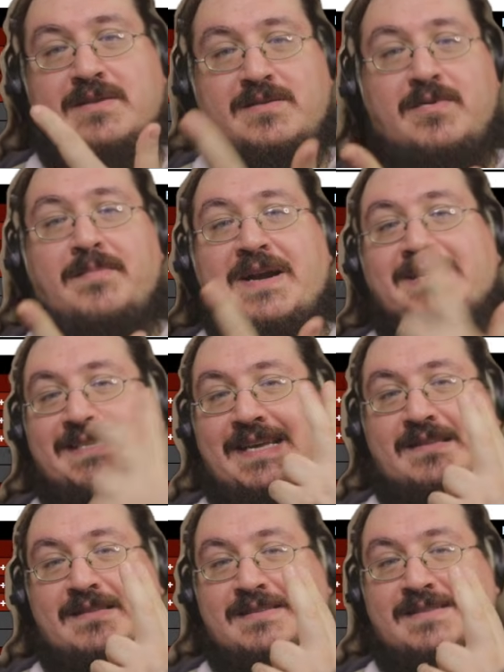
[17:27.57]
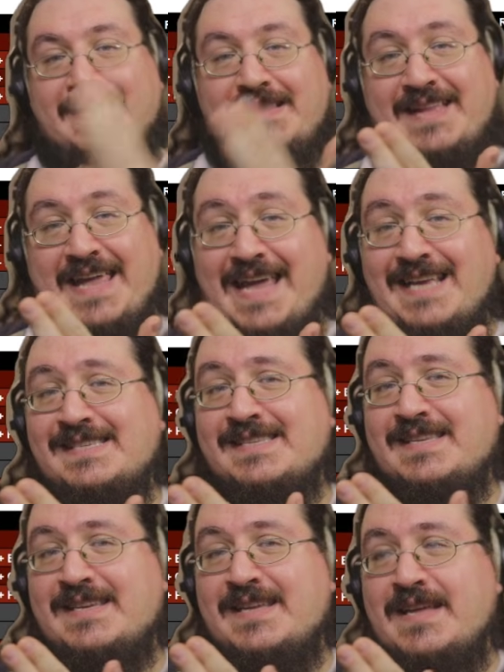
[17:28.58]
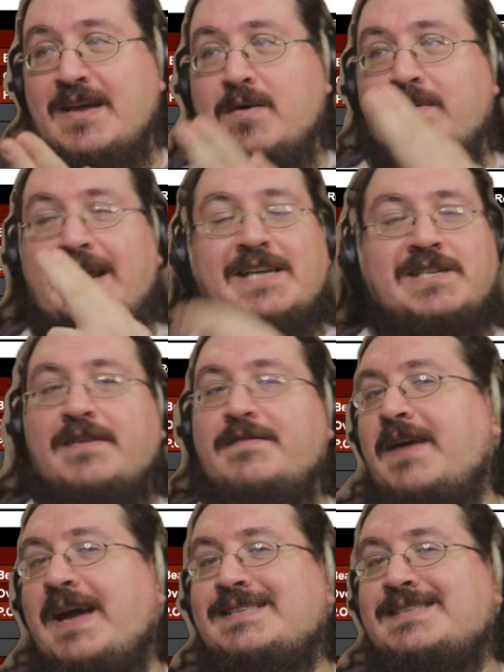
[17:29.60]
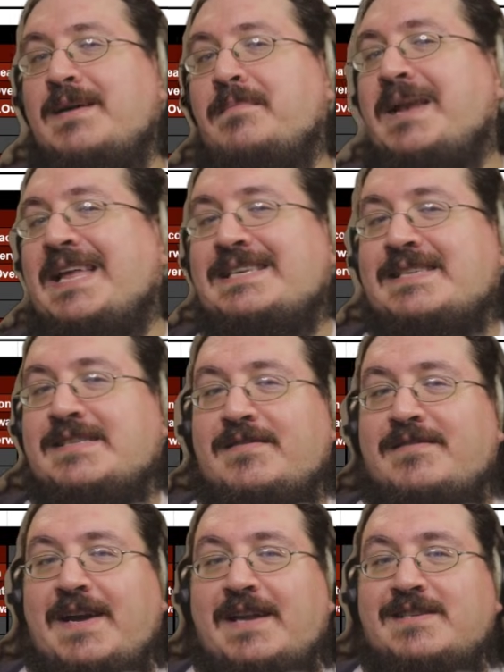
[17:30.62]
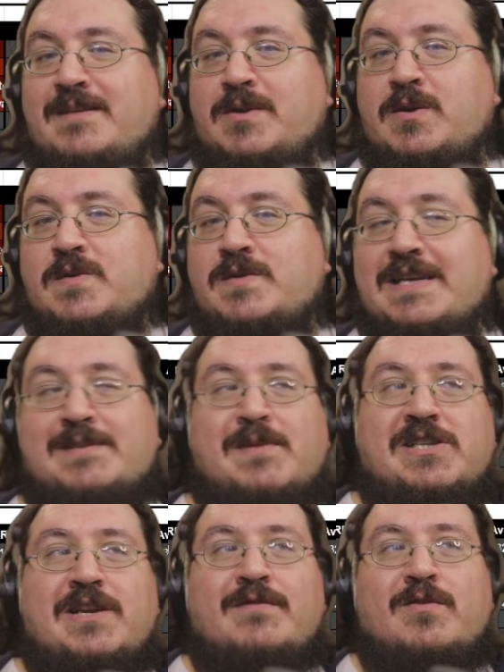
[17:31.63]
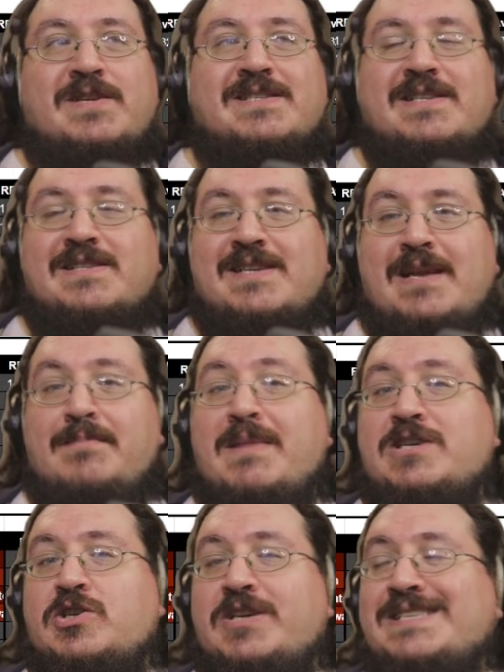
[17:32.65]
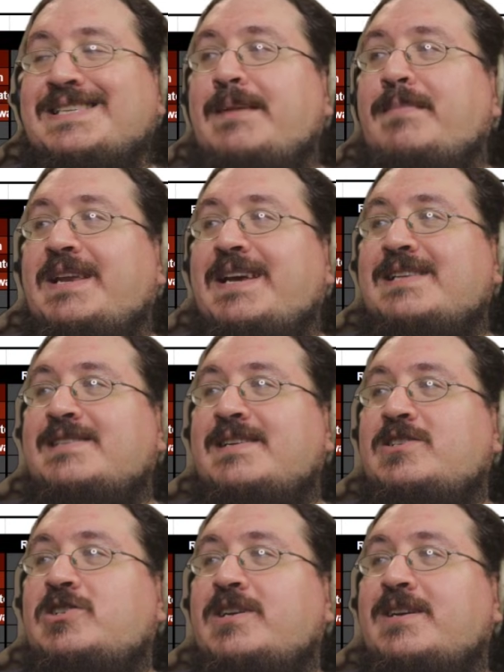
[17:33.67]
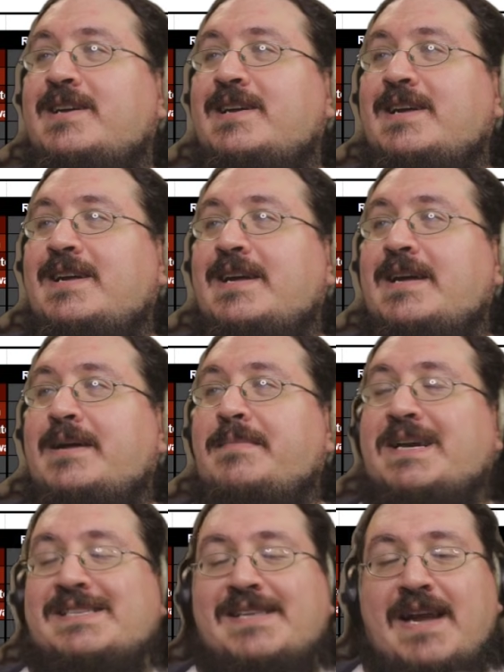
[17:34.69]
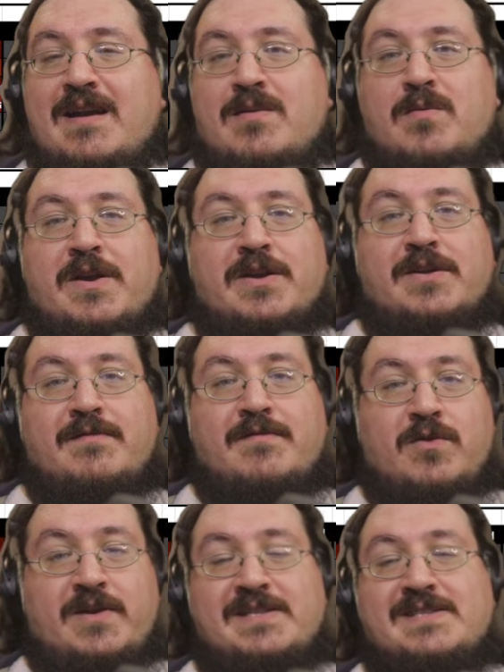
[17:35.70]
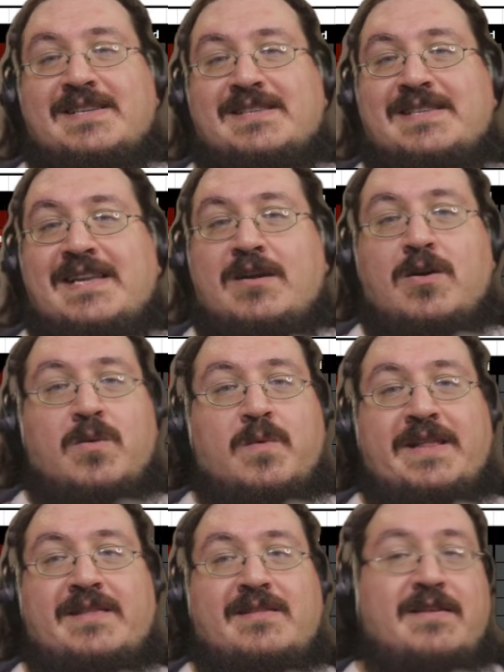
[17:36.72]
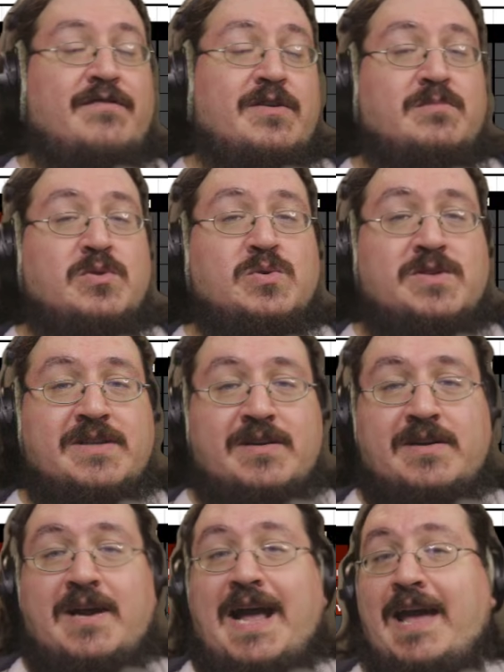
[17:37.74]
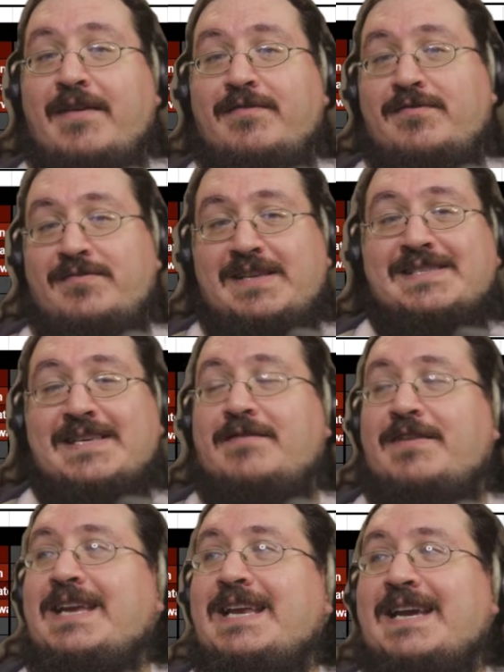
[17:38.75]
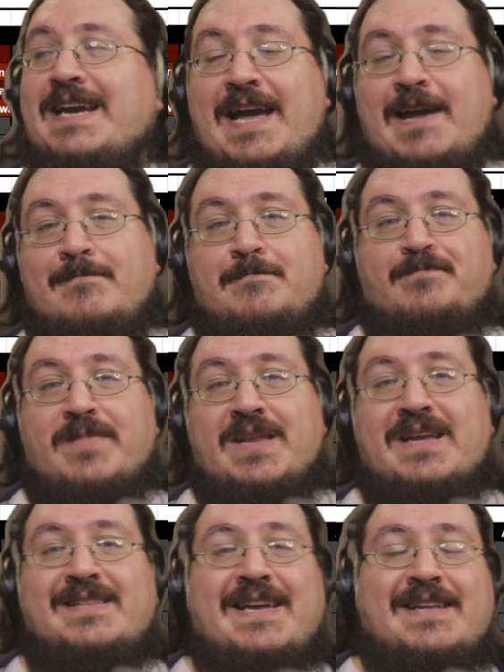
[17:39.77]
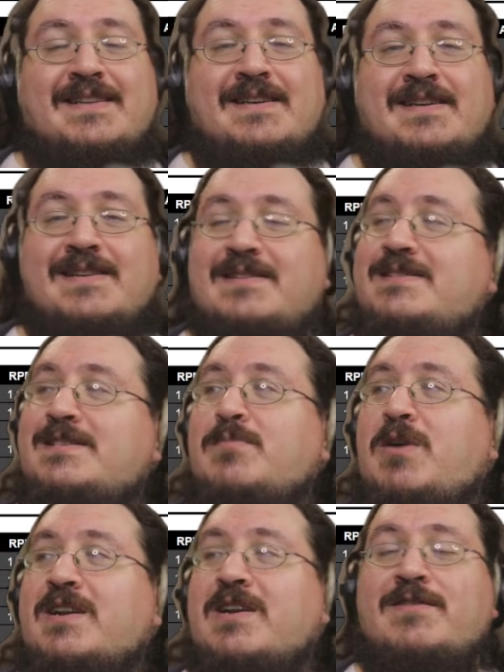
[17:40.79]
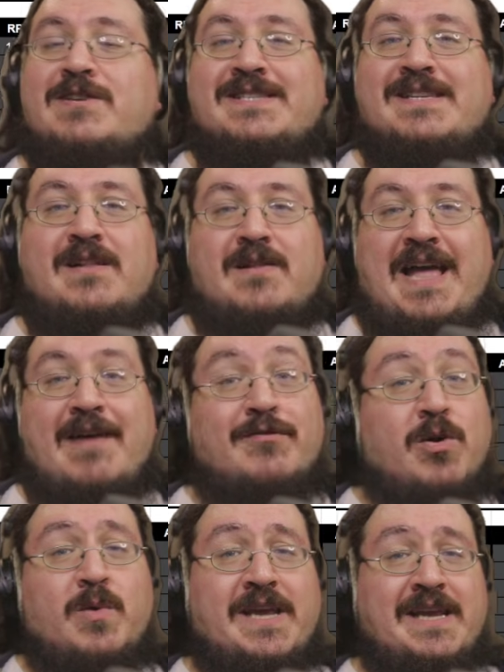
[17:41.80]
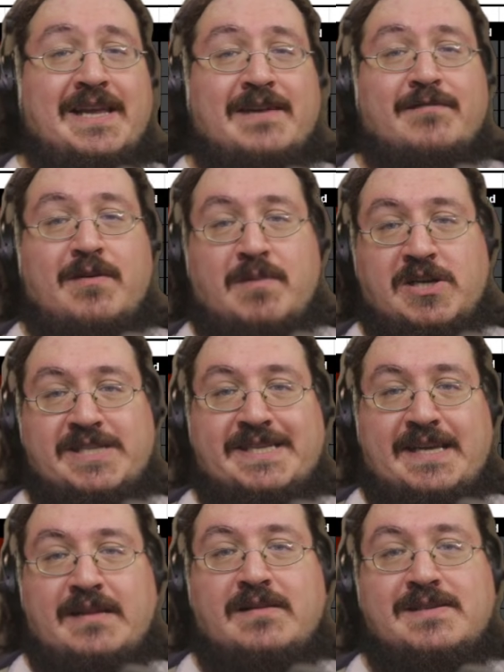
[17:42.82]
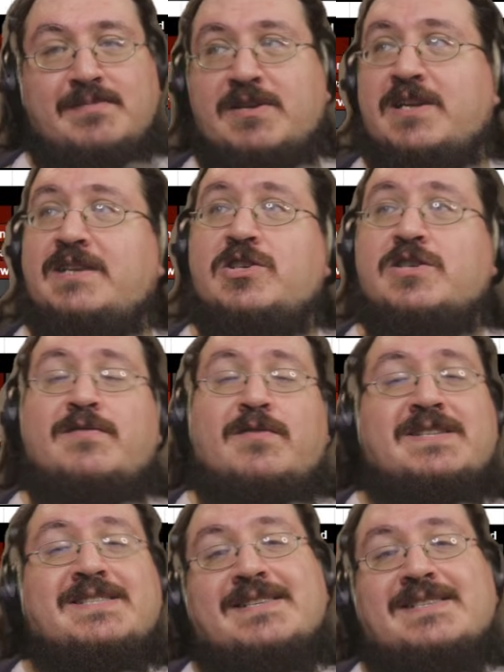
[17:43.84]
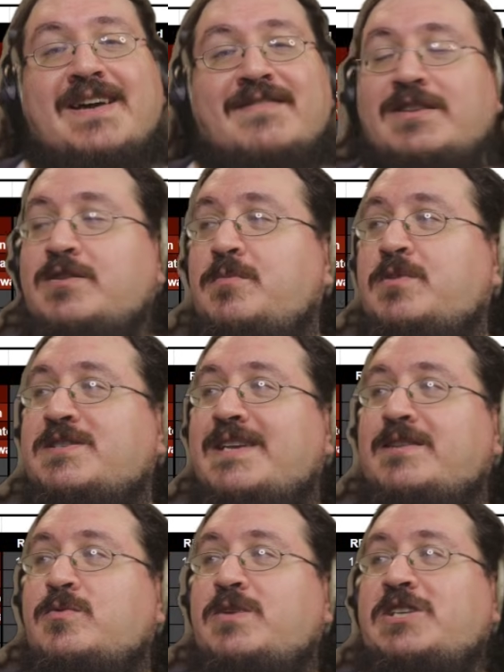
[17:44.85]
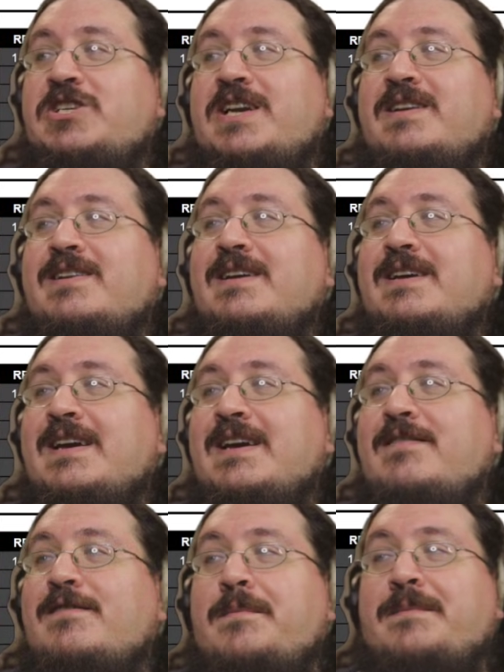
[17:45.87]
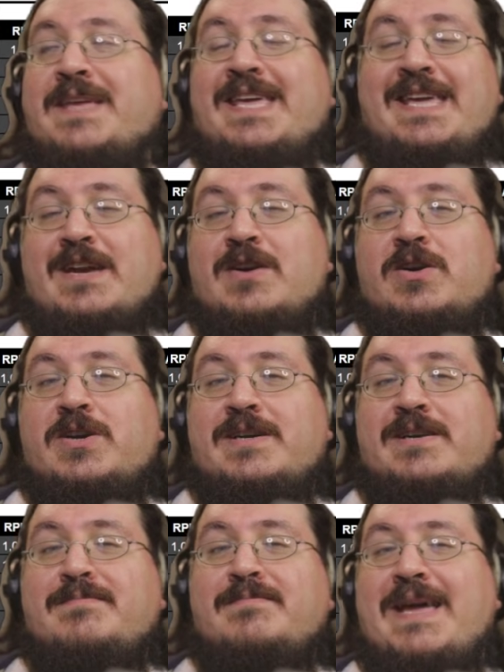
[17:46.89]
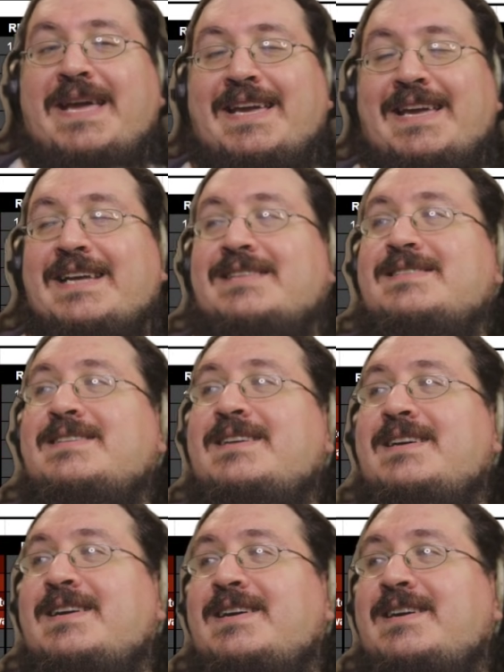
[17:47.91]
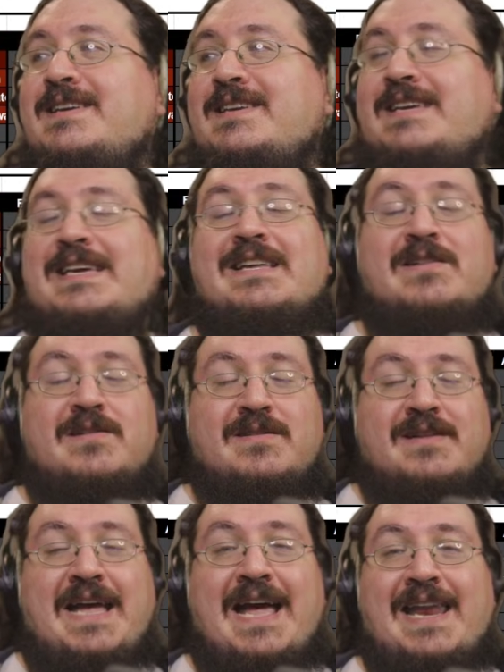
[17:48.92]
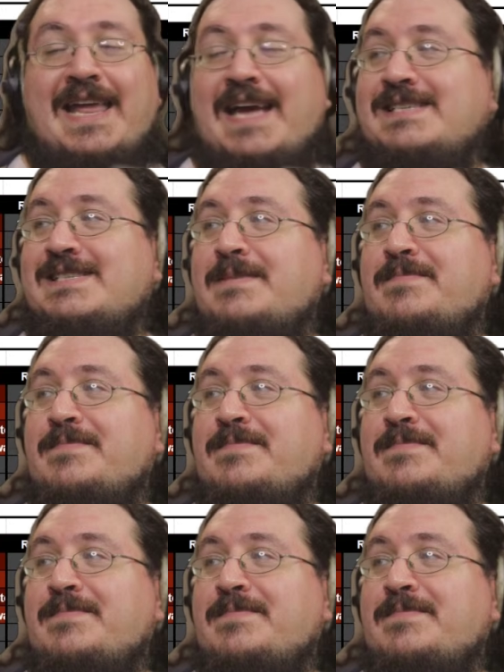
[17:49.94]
repair skill haste, would actually find some places to find some use, especially, for instance, in measured assembly and such. Because there we could, for instance, then go with different booster hive instead of a healing hive. Take the smart cover, still have no healing from our skills, but then just, for instance, have the 2% regen from here, making it heal allies.